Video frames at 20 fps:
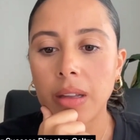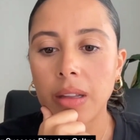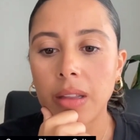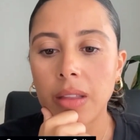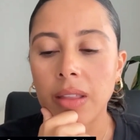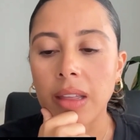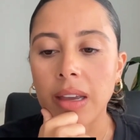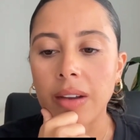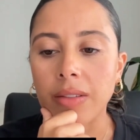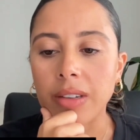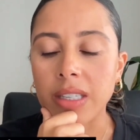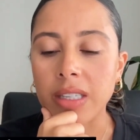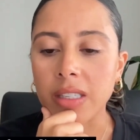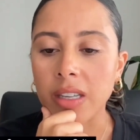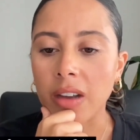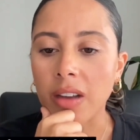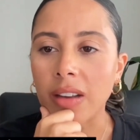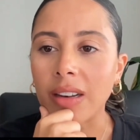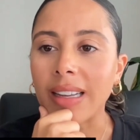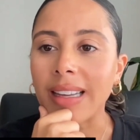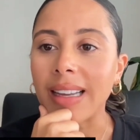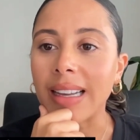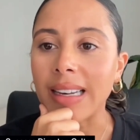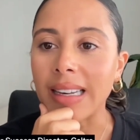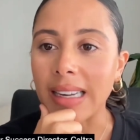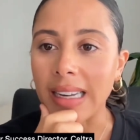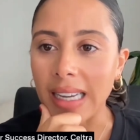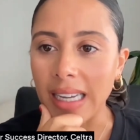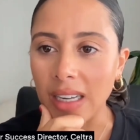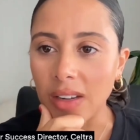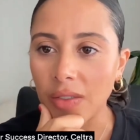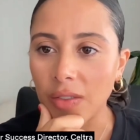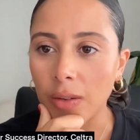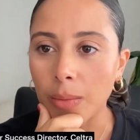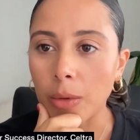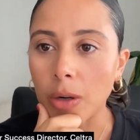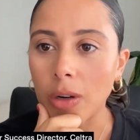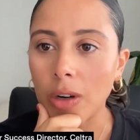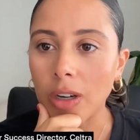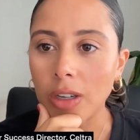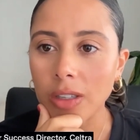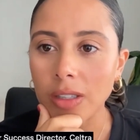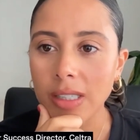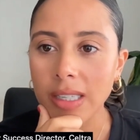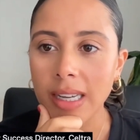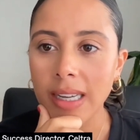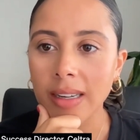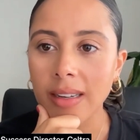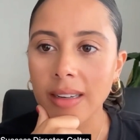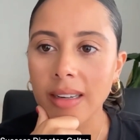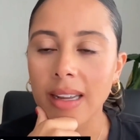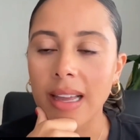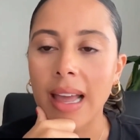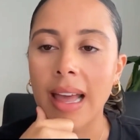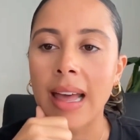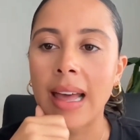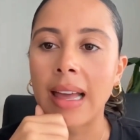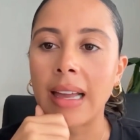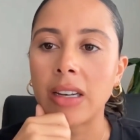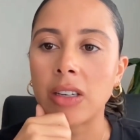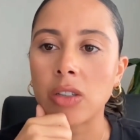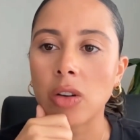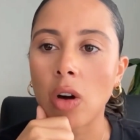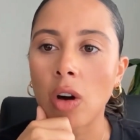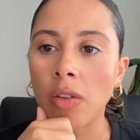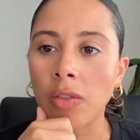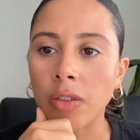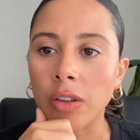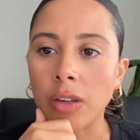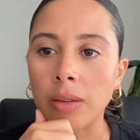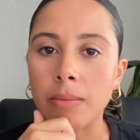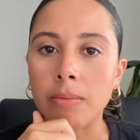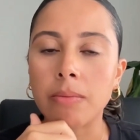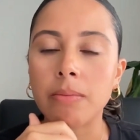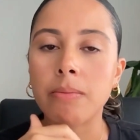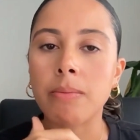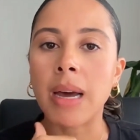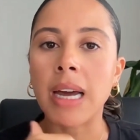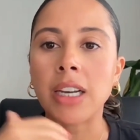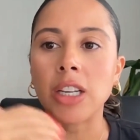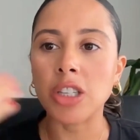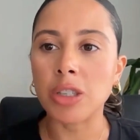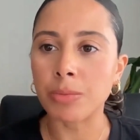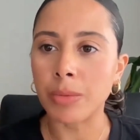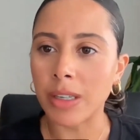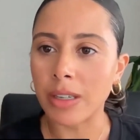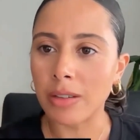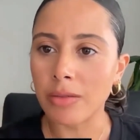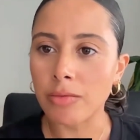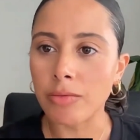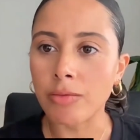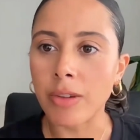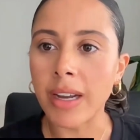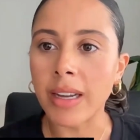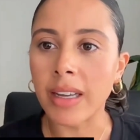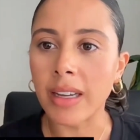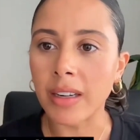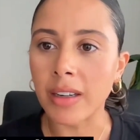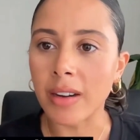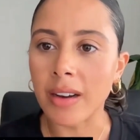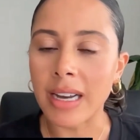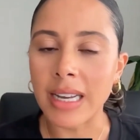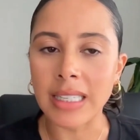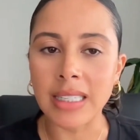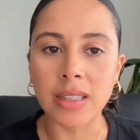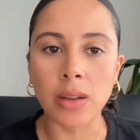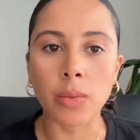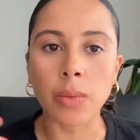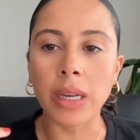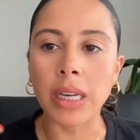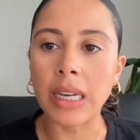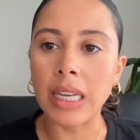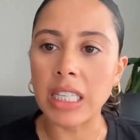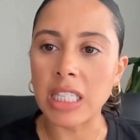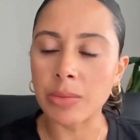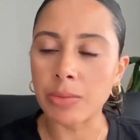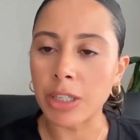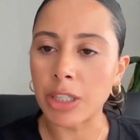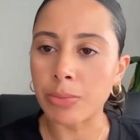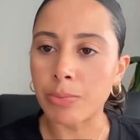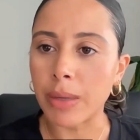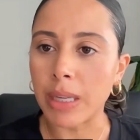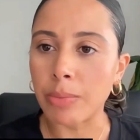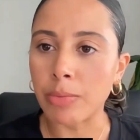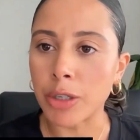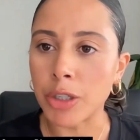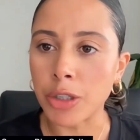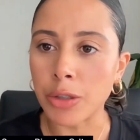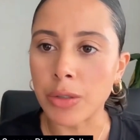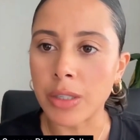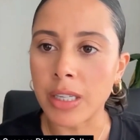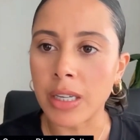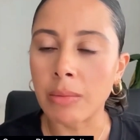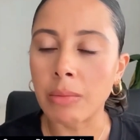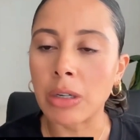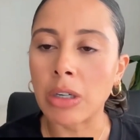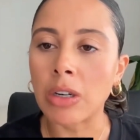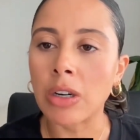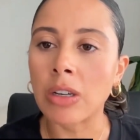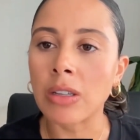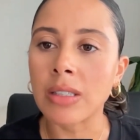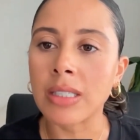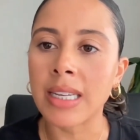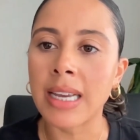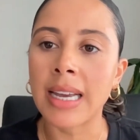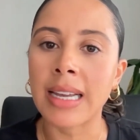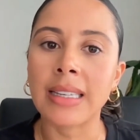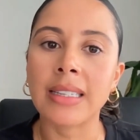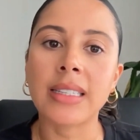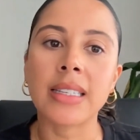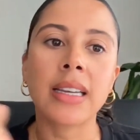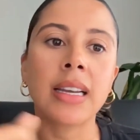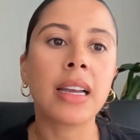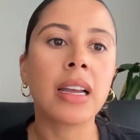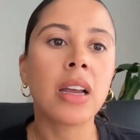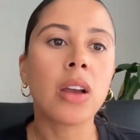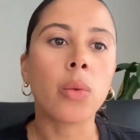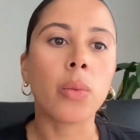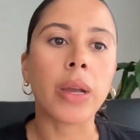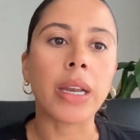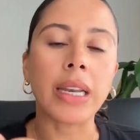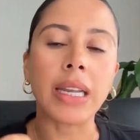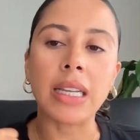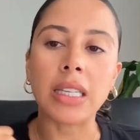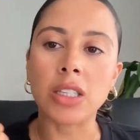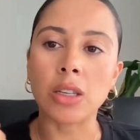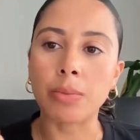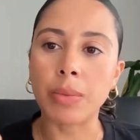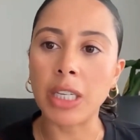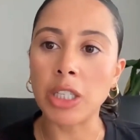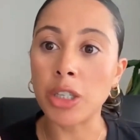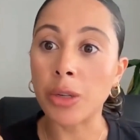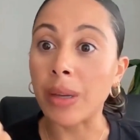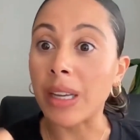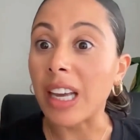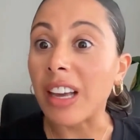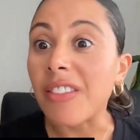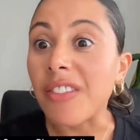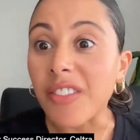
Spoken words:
there is certainly a need for more content, and often management recognize that we need to be producing more content. We need to be doing it